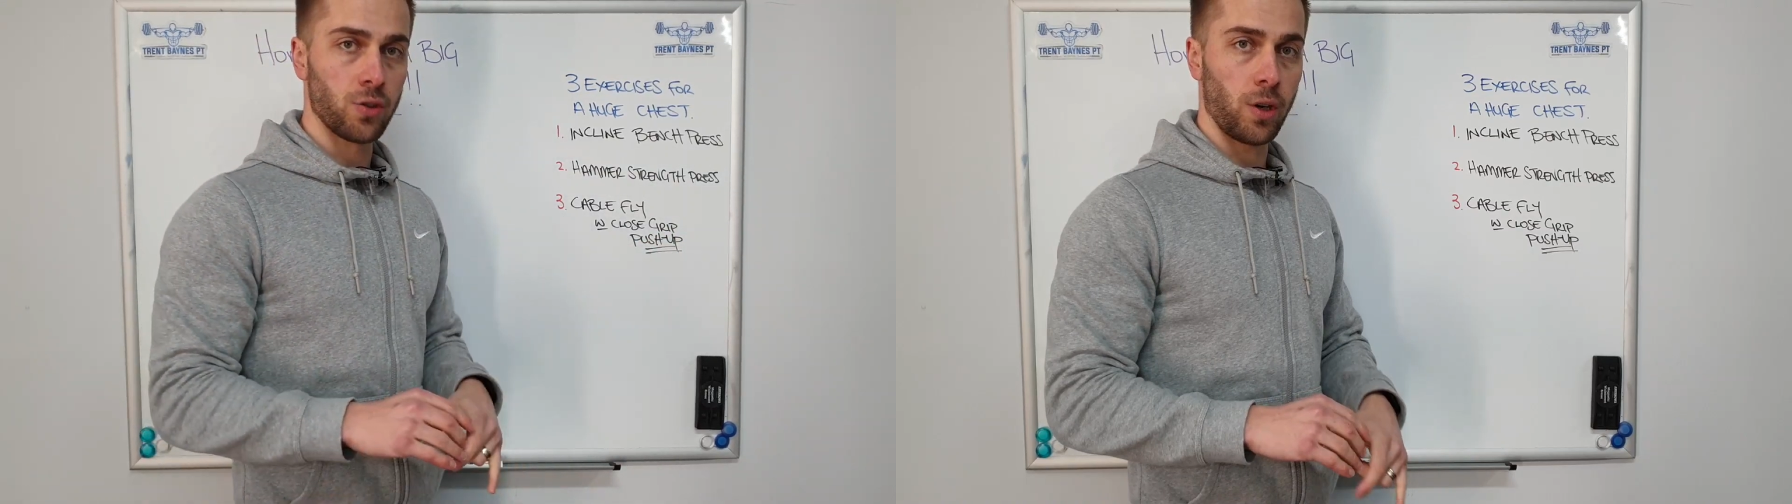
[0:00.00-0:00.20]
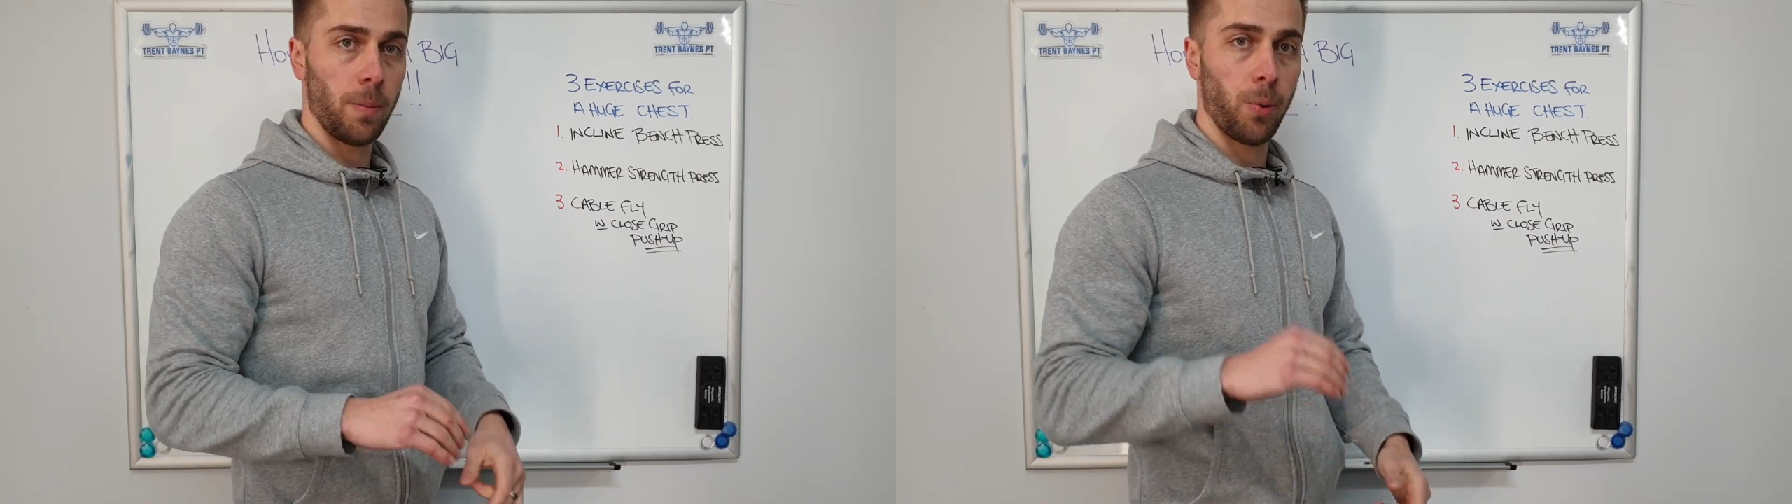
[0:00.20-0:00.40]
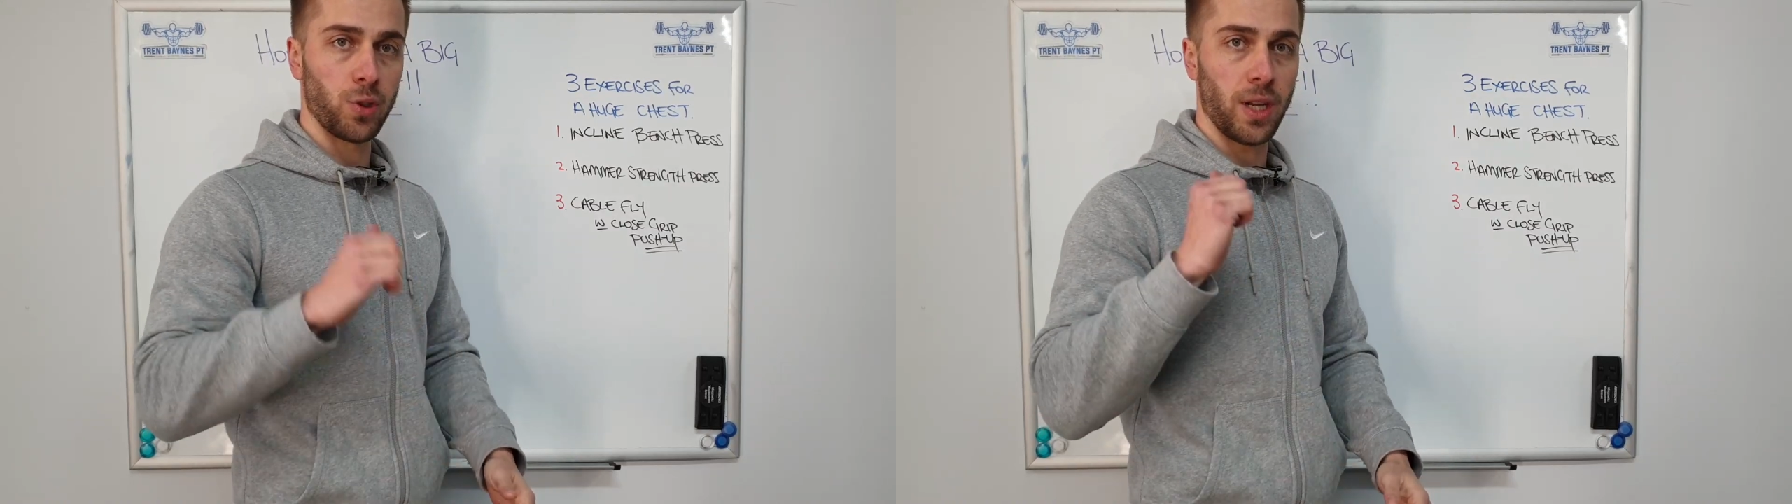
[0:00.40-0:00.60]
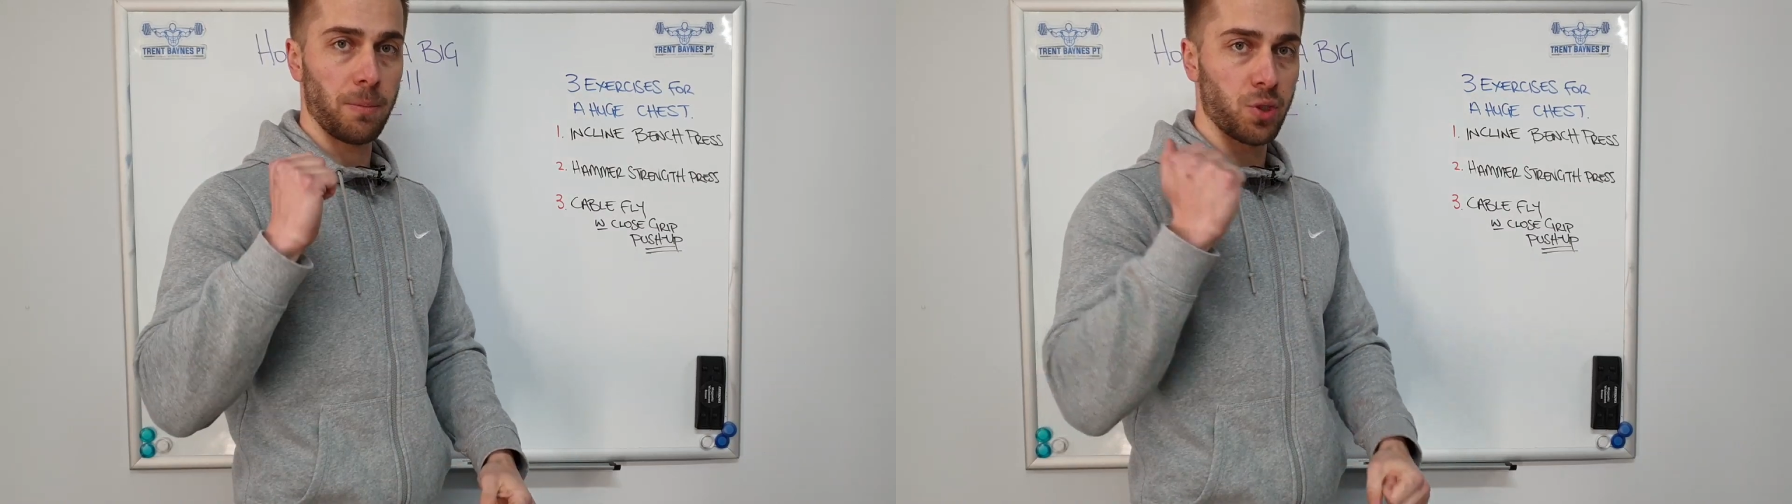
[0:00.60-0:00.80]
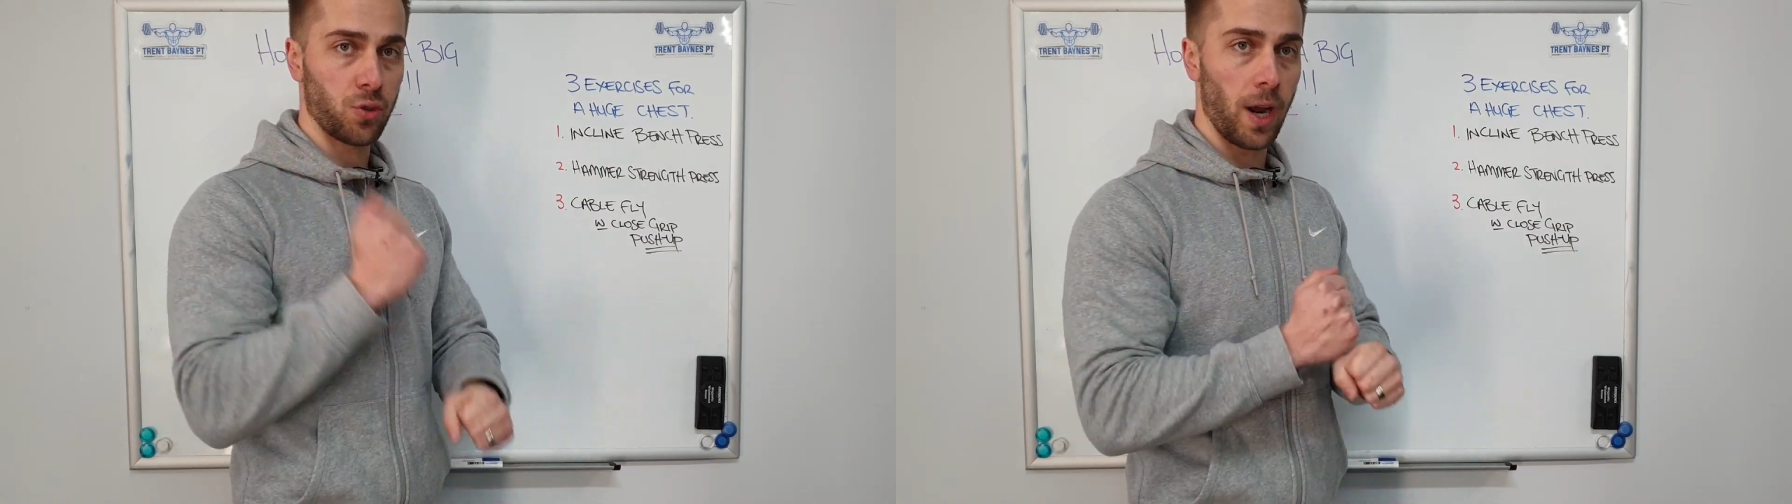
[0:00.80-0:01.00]
grip
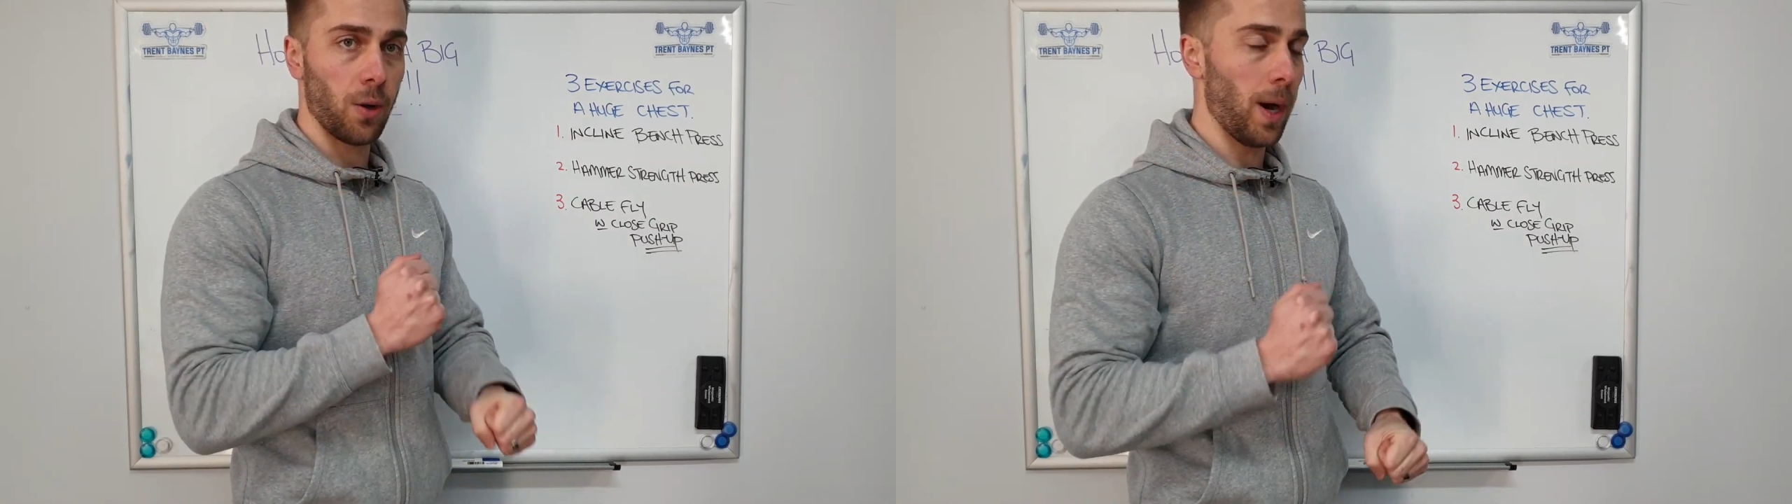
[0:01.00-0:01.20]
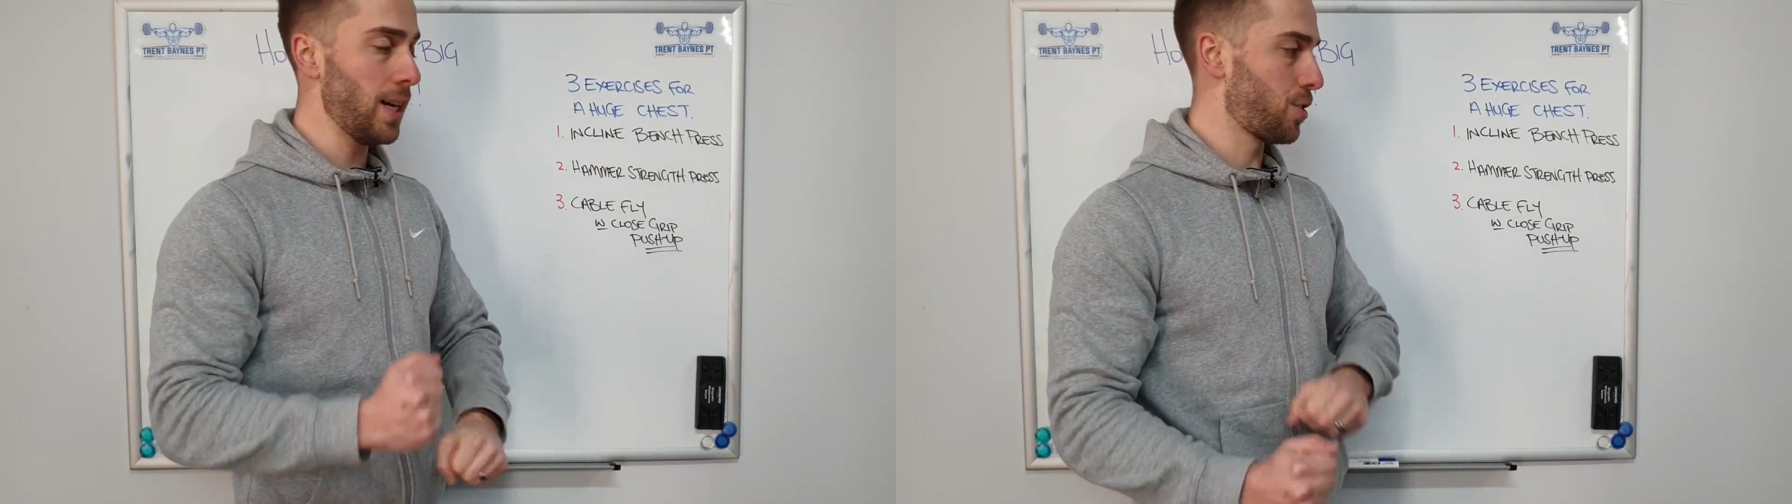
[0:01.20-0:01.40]
push-up straight away,